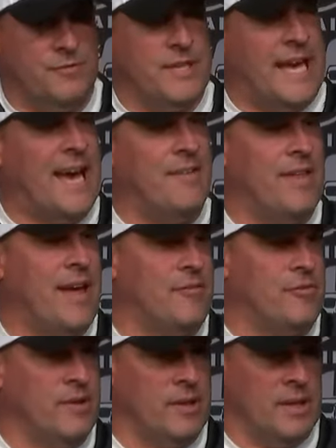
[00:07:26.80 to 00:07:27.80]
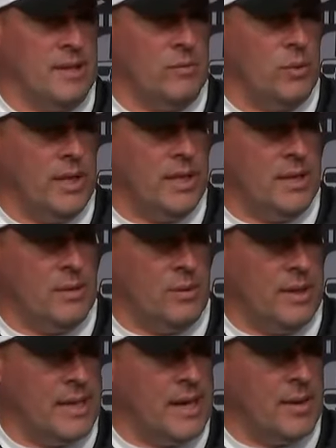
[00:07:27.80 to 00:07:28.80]
to have that feeling week in and
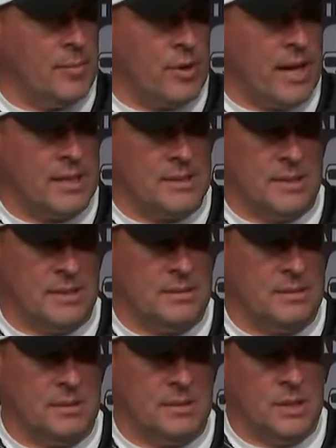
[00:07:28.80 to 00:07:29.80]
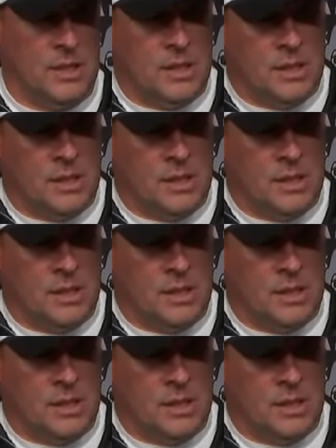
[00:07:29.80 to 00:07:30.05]
week out of practice, and